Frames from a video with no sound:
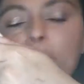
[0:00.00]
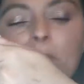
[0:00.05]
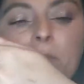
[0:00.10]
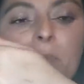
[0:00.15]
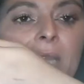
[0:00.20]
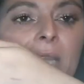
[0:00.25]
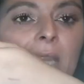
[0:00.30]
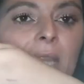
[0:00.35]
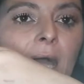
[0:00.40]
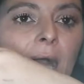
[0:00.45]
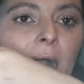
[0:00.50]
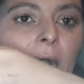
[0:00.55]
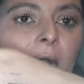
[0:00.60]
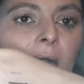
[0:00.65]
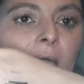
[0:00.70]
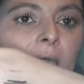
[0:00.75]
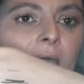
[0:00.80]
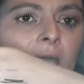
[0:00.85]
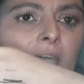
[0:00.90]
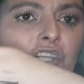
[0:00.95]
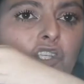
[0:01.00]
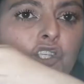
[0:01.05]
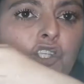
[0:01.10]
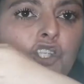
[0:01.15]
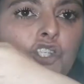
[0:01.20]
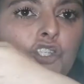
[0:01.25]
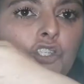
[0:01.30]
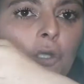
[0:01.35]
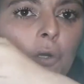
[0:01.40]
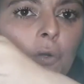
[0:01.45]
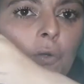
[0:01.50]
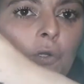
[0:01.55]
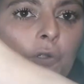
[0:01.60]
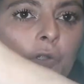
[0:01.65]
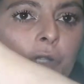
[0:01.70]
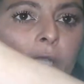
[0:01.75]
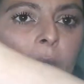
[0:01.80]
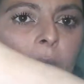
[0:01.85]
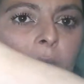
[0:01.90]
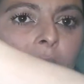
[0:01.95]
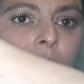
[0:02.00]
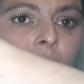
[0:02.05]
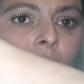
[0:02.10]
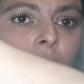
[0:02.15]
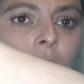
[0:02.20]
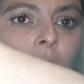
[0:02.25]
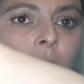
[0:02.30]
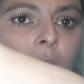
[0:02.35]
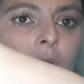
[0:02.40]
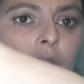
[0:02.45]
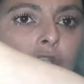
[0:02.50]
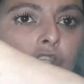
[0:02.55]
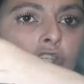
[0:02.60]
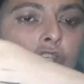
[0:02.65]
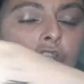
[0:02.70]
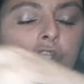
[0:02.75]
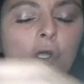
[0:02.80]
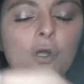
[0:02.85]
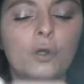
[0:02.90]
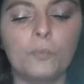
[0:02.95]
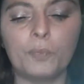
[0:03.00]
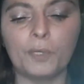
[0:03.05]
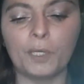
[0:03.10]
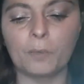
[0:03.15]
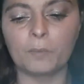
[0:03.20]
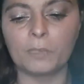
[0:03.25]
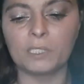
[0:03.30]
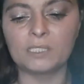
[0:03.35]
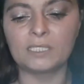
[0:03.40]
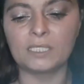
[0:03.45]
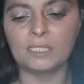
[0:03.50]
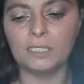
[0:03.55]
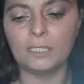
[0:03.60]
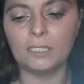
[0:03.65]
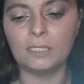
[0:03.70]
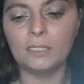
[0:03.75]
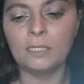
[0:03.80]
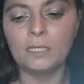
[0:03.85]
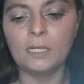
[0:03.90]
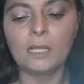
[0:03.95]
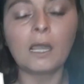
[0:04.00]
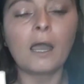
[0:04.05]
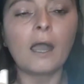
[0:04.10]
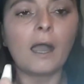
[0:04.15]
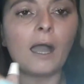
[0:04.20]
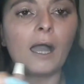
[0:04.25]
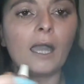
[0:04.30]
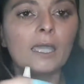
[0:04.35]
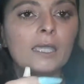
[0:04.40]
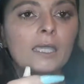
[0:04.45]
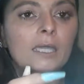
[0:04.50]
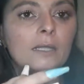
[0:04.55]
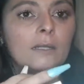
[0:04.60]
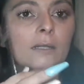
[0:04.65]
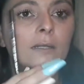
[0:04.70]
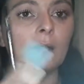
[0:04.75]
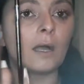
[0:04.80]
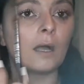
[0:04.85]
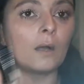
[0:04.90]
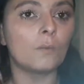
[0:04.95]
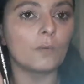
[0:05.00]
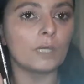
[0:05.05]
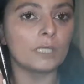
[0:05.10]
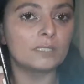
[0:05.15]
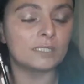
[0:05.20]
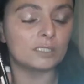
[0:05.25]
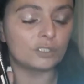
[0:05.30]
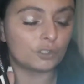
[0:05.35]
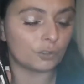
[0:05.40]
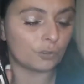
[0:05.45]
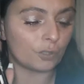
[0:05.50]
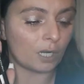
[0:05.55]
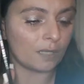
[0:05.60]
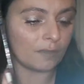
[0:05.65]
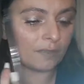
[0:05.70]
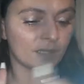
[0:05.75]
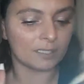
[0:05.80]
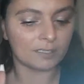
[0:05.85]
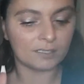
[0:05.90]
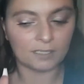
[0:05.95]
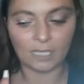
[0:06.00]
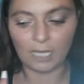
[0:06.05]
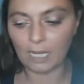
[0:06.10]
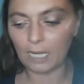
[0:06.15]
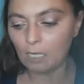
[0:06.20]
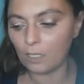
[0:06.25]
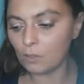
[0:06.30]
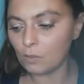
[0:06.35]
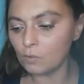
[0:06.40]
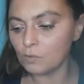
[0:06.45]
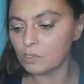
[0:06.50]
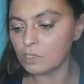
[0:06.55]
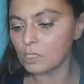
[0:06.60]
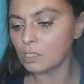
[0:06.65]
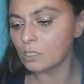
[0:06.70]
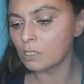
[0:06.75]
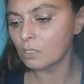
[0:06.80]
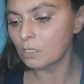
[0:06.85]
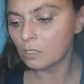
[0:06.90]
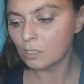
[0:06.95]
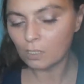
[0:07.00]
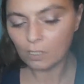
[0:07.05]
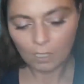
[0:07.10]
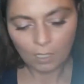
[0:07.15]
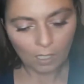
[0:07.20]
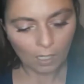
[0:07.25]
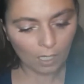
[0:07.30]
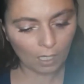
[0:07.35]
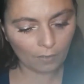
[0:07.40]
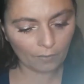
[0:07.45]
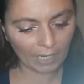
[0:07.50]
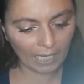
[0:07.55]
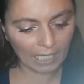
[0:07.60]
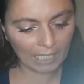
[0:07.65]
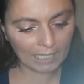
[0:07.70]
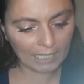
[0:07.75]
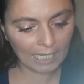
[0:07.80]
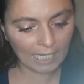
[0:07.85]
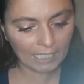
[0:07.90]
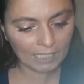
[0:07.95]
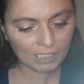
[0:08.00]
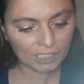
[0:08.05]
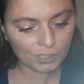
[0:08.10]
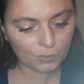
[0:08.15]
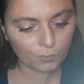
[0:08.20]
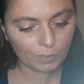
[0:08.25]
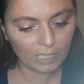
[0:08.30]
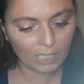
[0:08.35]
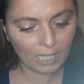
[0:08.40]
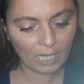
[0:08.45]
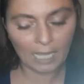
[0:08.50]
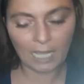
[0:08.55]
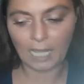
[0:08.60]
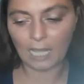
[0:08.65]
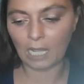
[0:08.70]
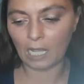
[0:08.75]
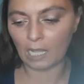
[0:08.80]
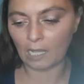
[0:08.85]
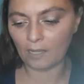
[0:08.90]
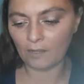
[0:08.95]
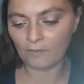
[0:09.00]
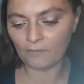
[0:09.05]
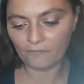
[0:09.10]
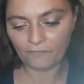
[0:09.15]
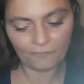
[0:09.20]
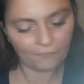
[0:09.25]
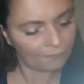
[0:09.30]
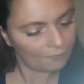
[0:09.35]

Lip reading: black. It is so creamy and so pigmented. I cannot wait to try this out. All right, next we have,